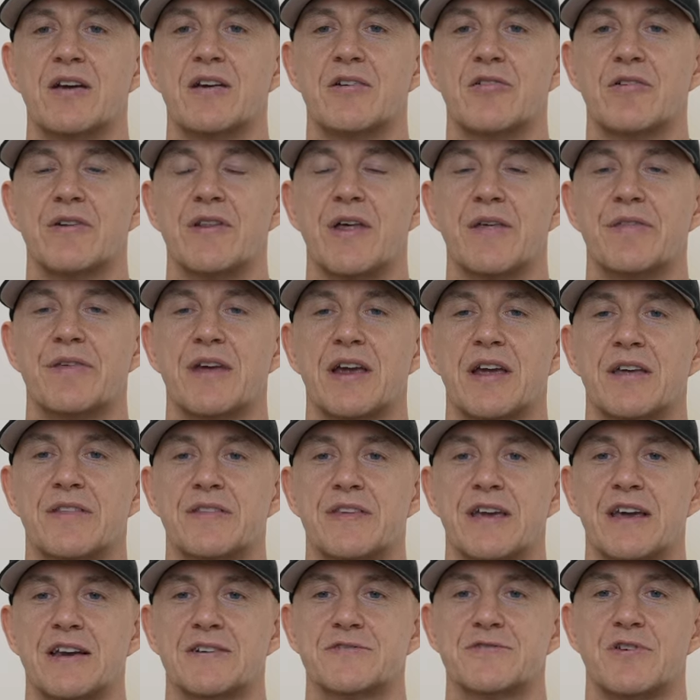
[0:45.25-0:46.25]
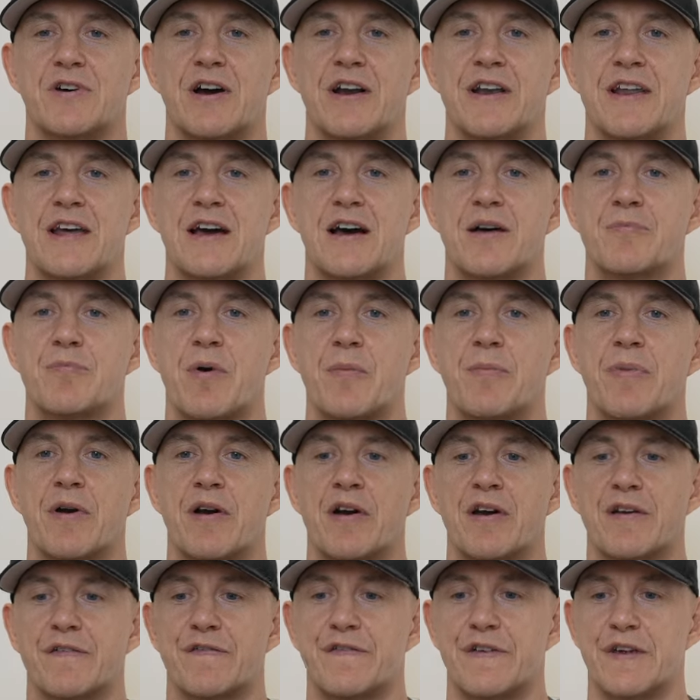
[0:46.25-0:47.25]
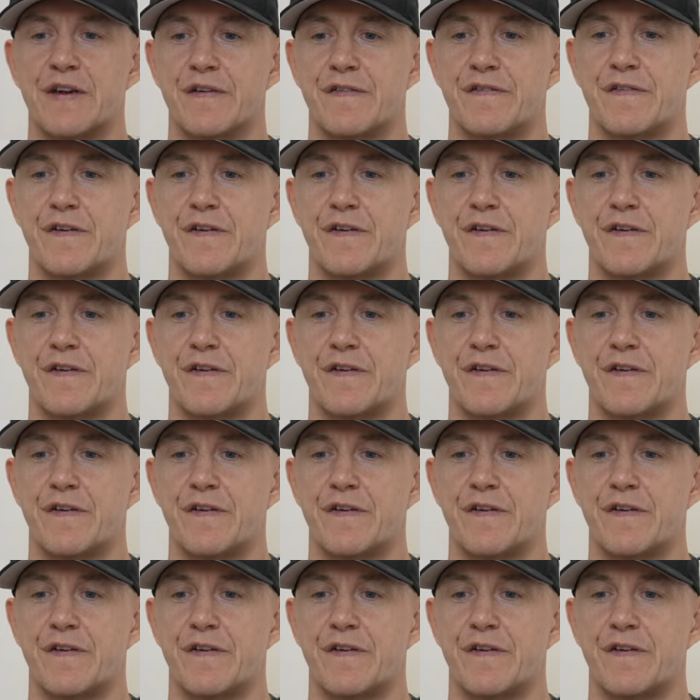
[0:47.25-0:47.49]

You're in the thick of things right now, preparing for your